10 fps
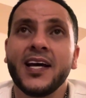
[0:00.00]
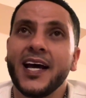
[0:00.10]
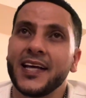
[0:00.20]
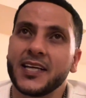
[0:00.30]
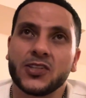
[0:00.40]

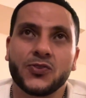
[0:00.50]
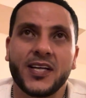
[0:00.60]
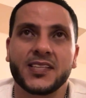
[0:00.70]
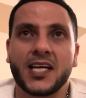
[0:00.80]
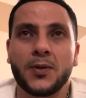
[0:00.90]
I think
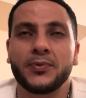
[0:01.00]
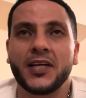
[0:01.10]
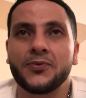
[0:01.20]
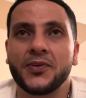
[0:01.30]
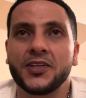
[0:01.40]
Trezeguet
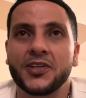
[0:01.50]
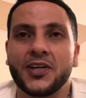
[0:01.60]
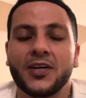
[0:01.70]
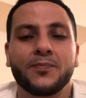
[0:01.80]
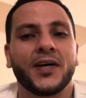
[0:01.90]
played really
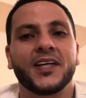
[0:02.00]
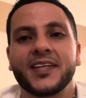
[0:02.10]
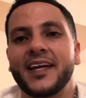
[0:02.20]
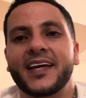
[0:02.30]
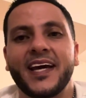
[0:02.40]
good, but
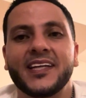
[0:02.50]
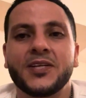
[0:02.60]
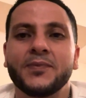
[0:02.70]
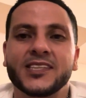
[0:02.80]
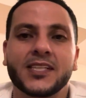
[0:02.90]
then again, he
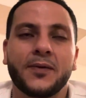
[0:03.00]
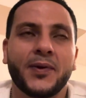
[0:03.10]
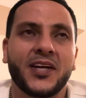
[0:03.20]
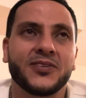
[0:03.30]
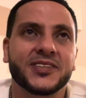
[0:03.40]
missed that
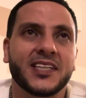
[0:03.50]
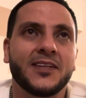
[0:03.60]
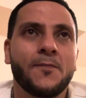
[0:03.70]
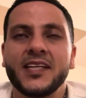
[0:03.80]
penalty.